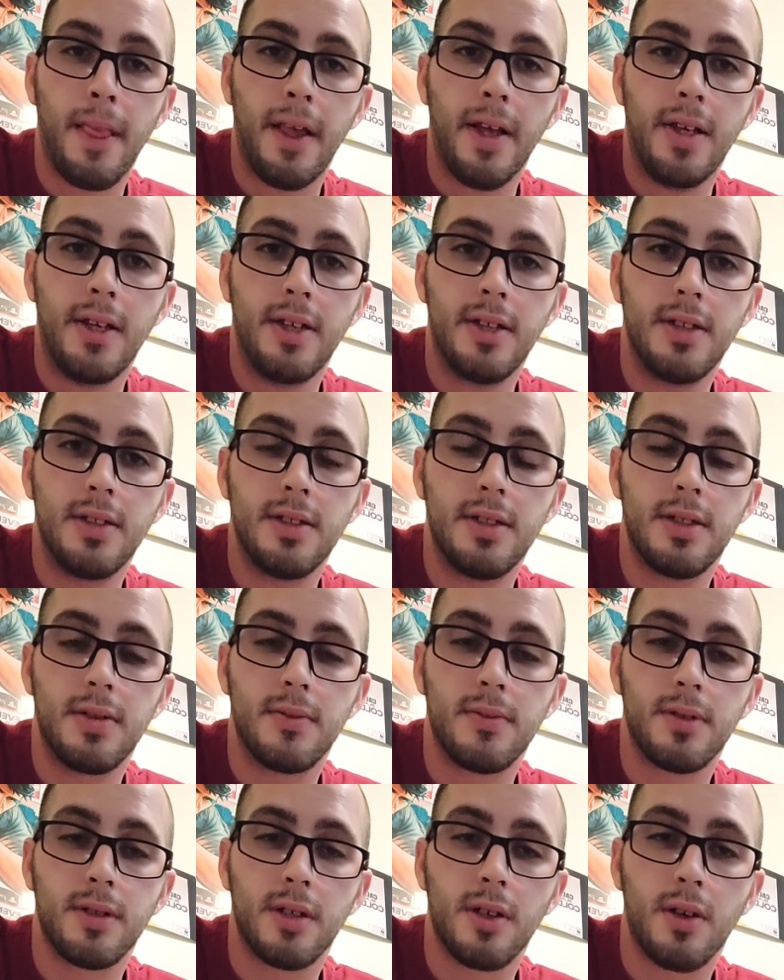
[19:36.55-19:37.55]
He didn't
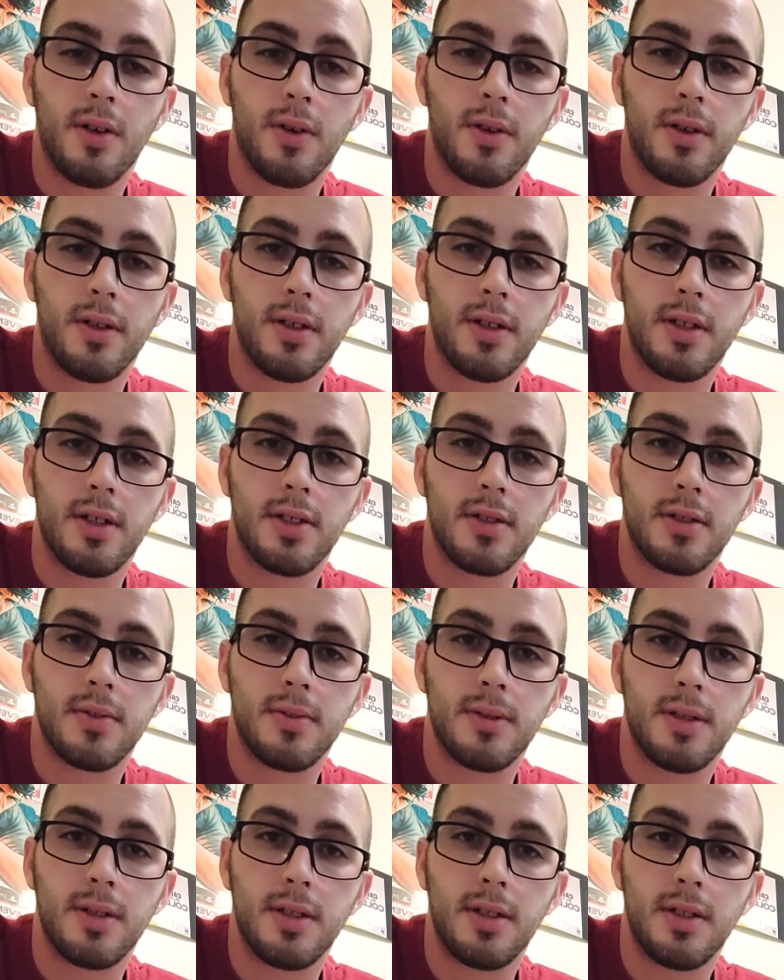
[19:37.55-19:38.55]
really hold it against me,
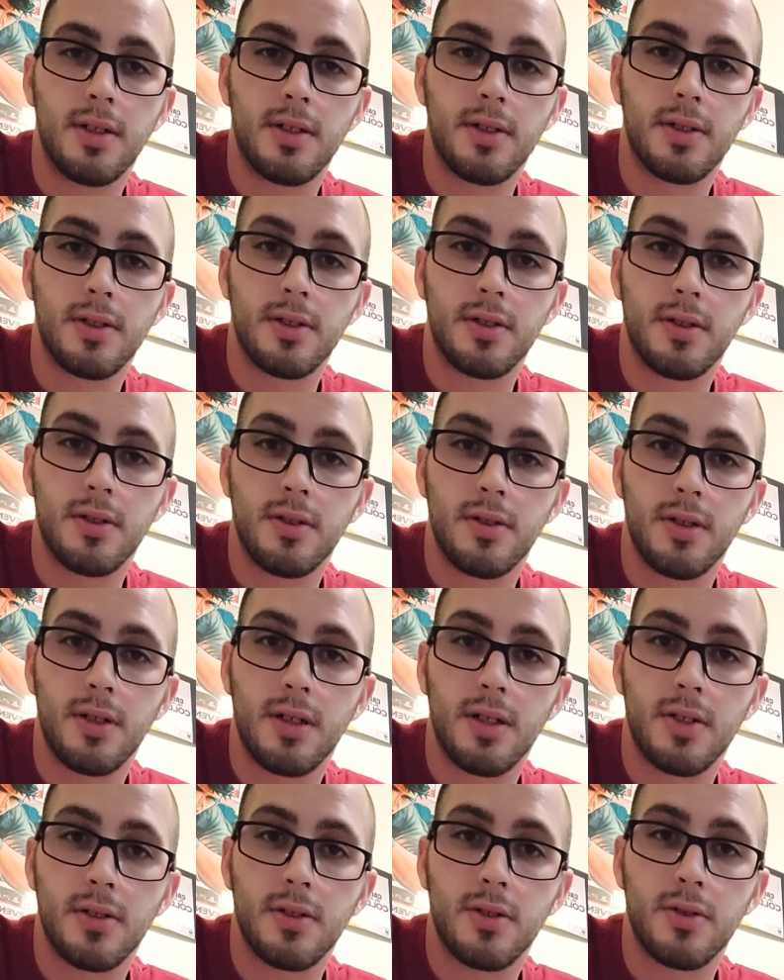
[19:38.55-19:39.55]
and he understood.
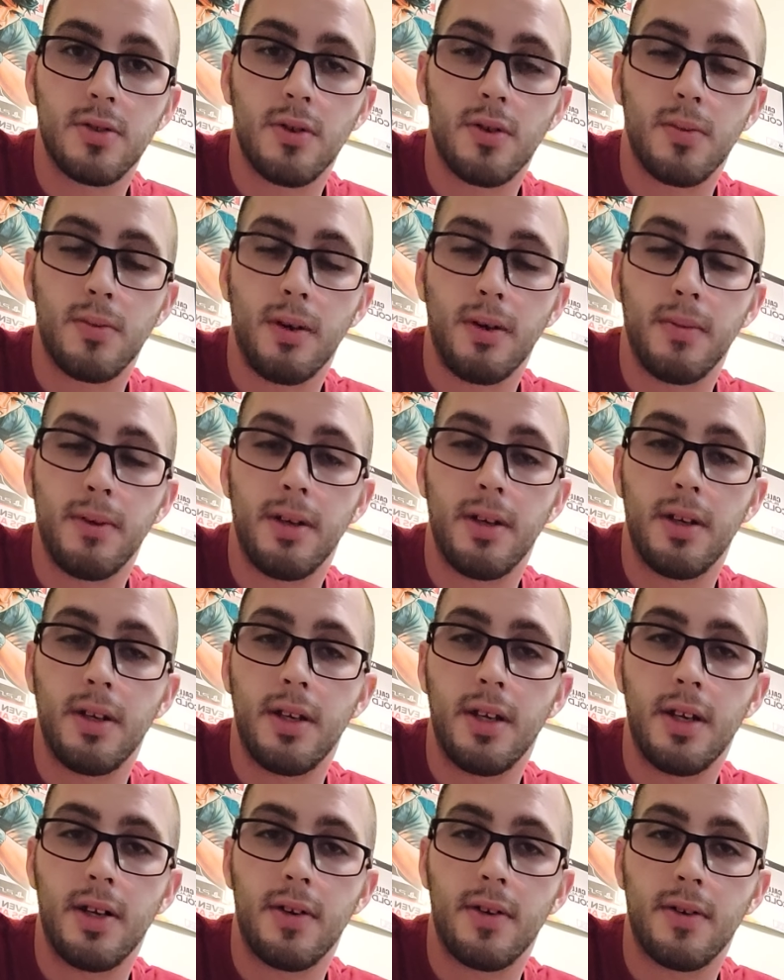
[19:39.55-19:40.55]
I just told him I made an
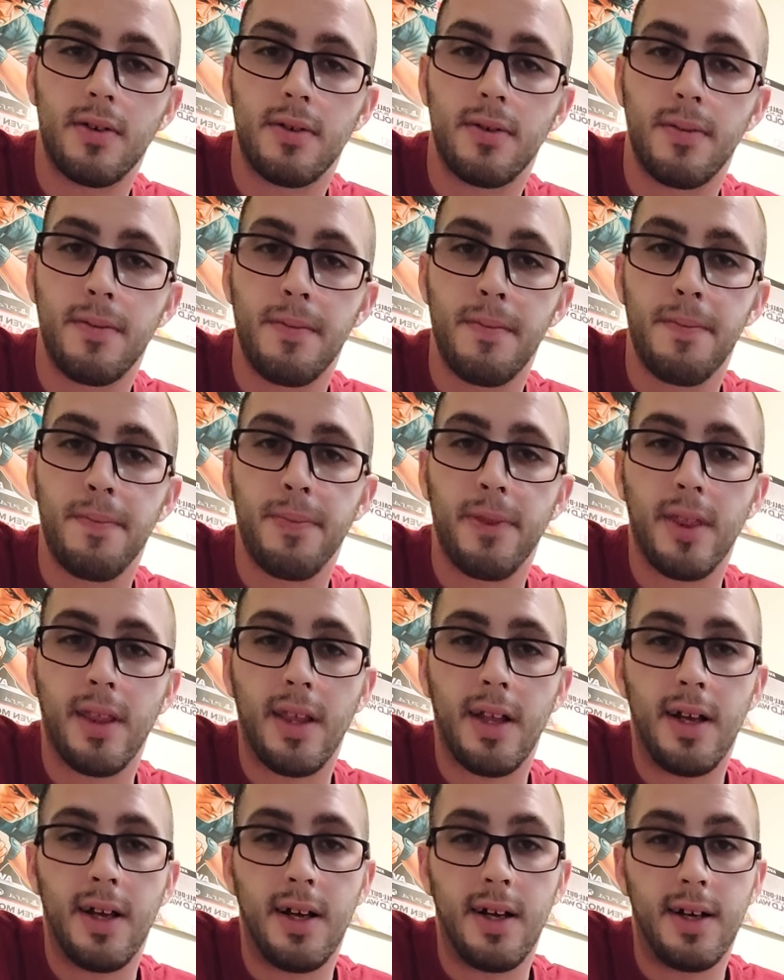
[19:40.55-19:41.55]
error.
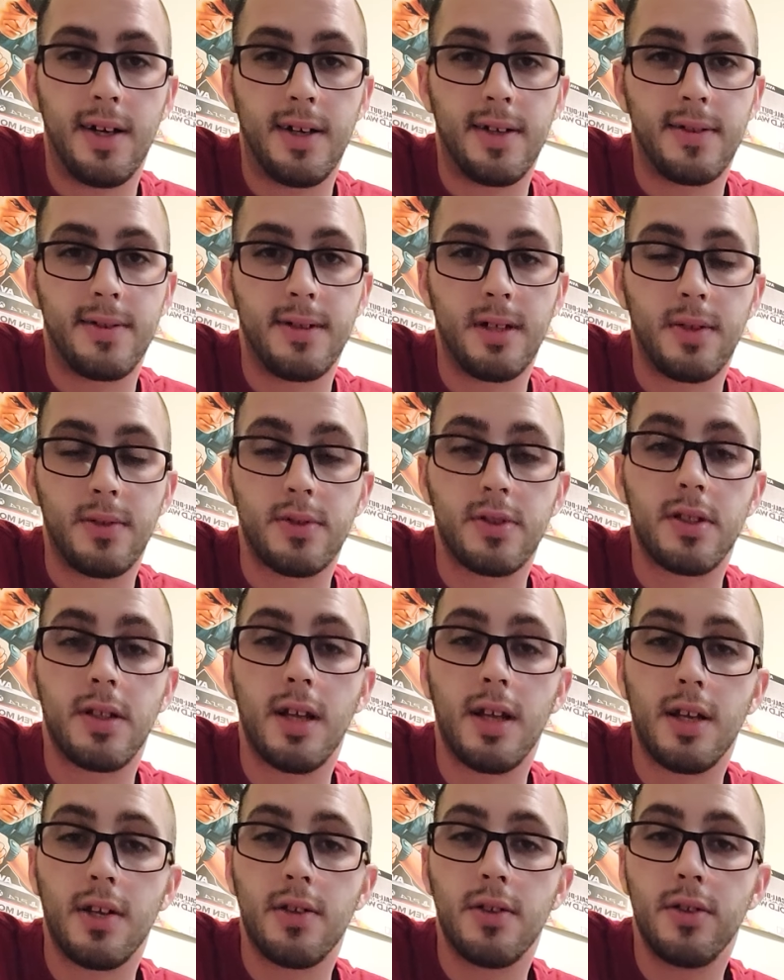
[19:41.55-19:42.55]
I was
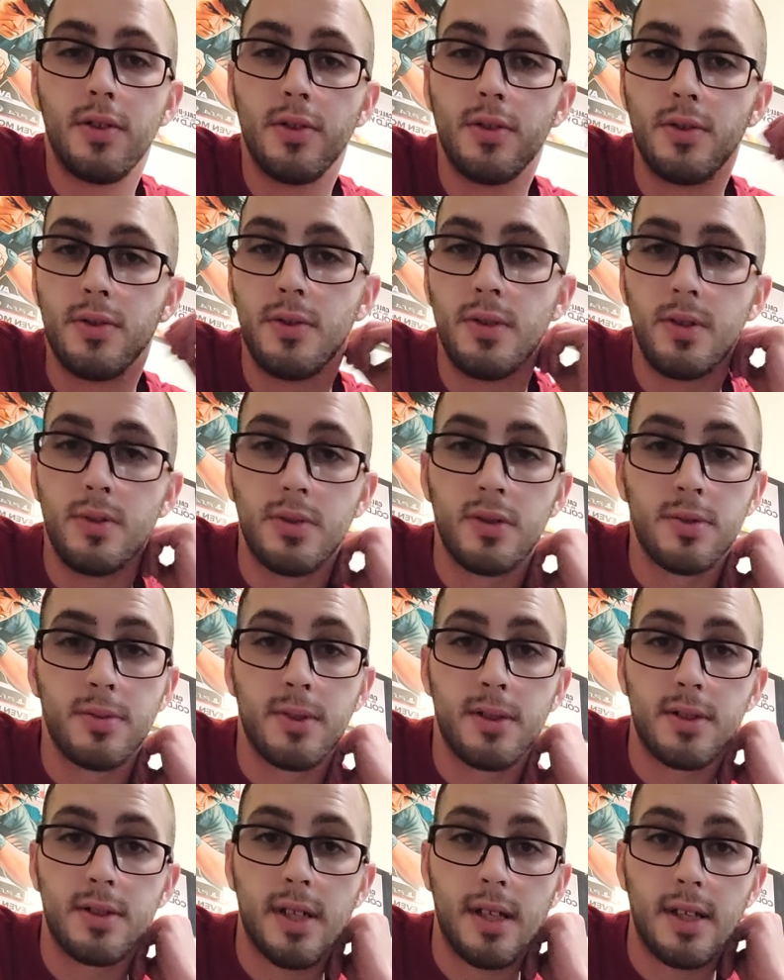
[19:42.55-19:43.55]
kind of new. He was
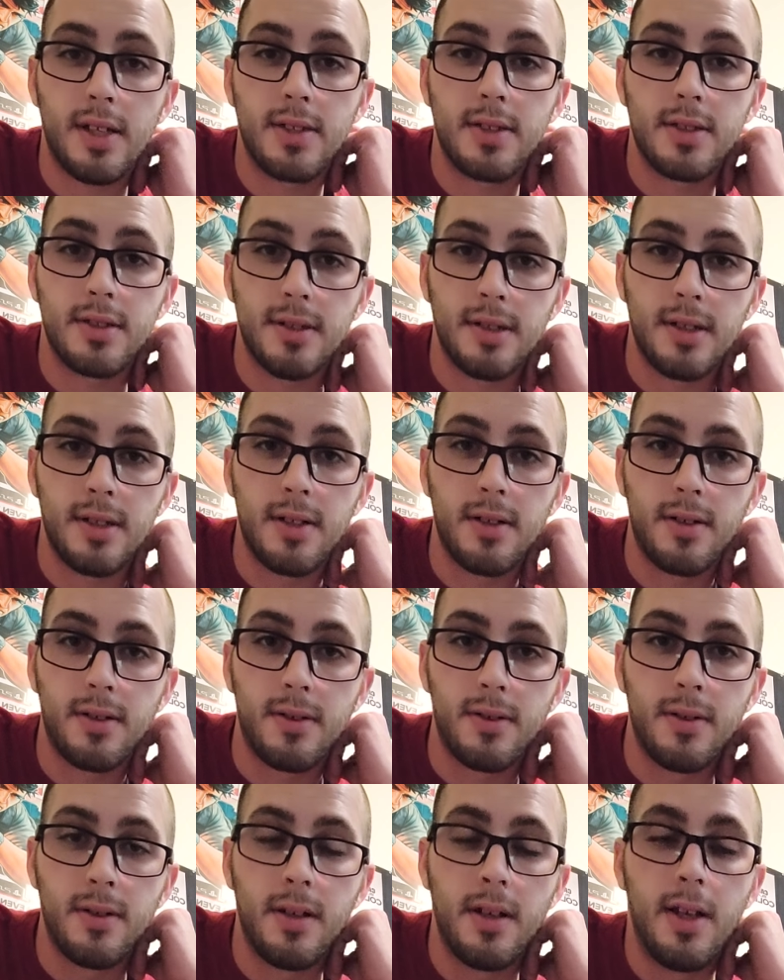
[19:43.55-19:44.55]
my second
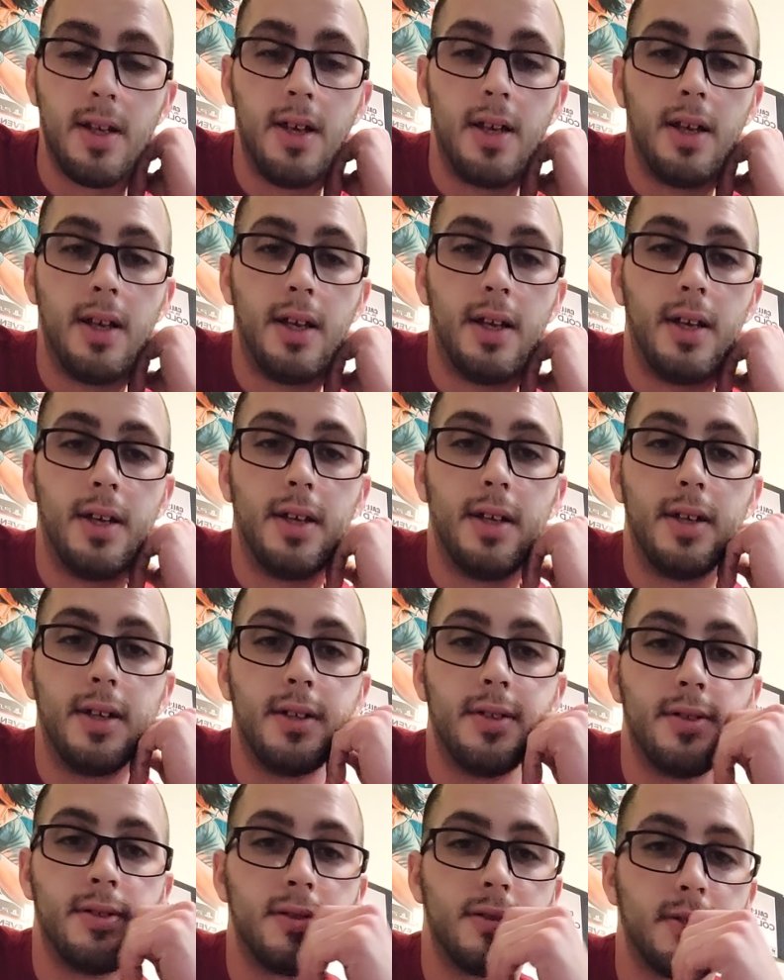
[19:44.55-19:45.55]
sale,
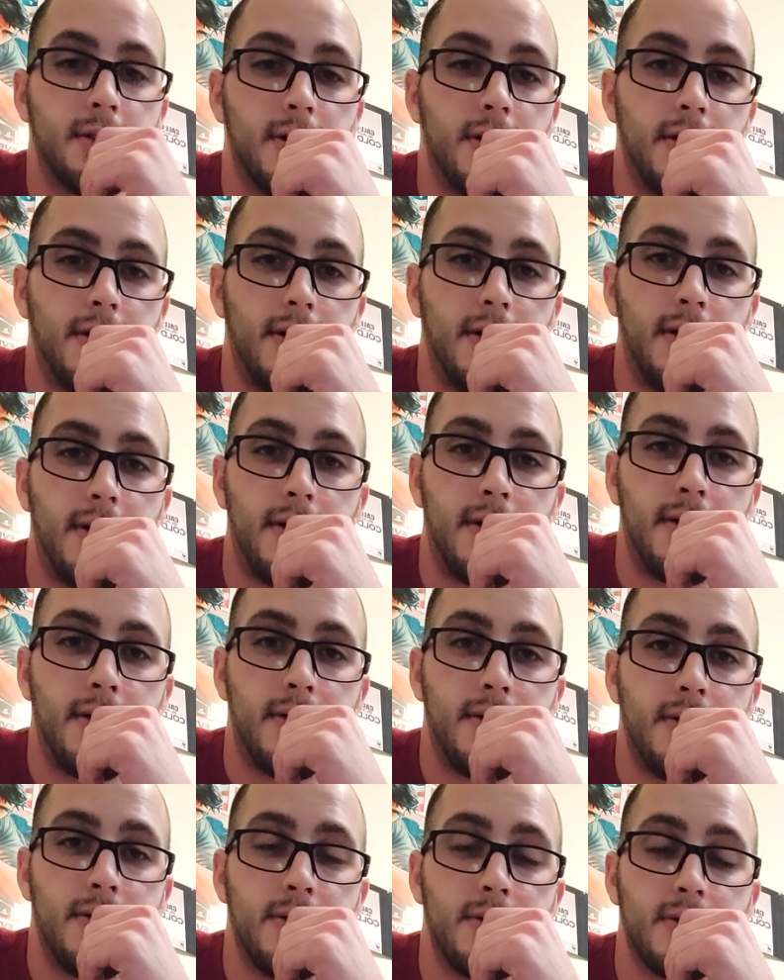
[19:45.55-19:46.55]
and
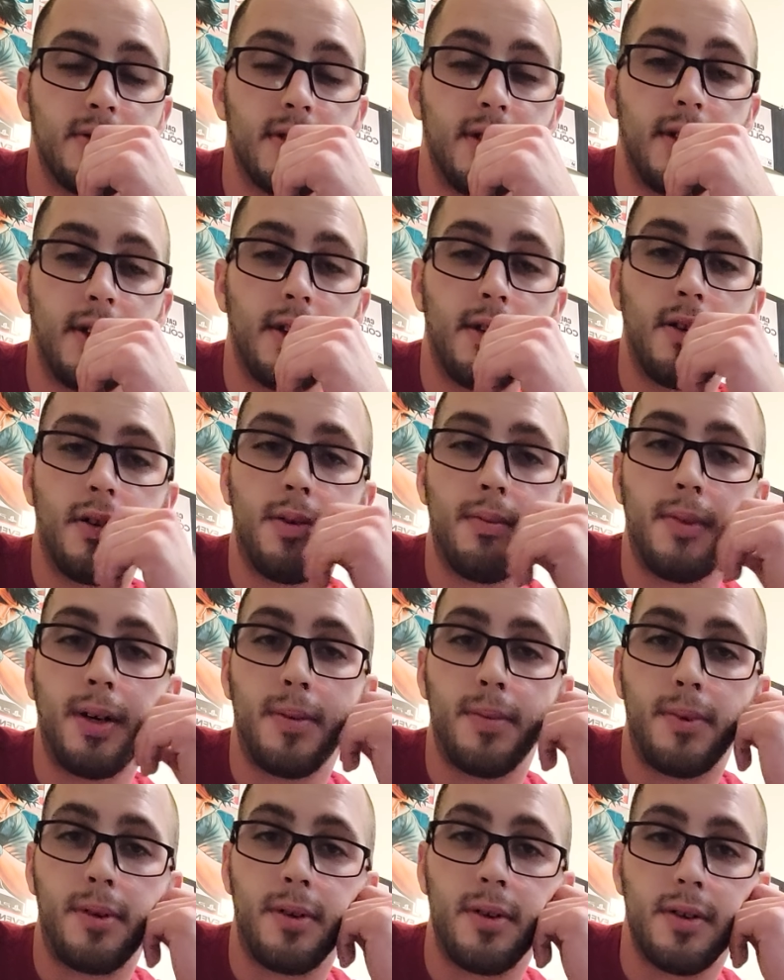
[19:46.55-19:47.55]
it was an error on my
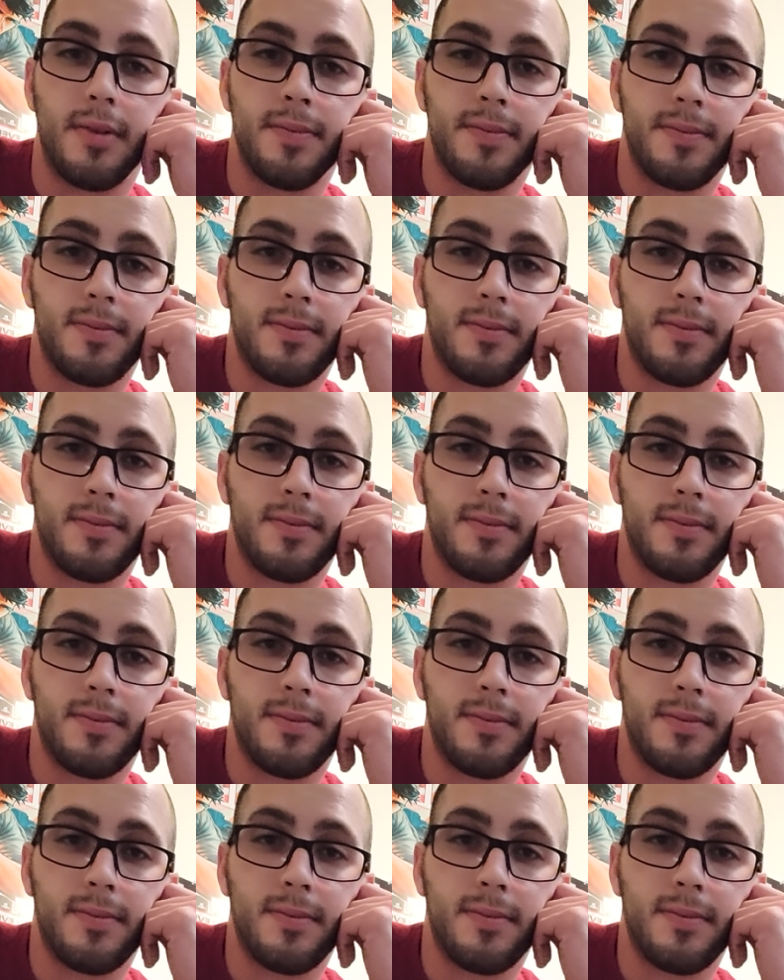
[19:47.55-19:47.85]
part.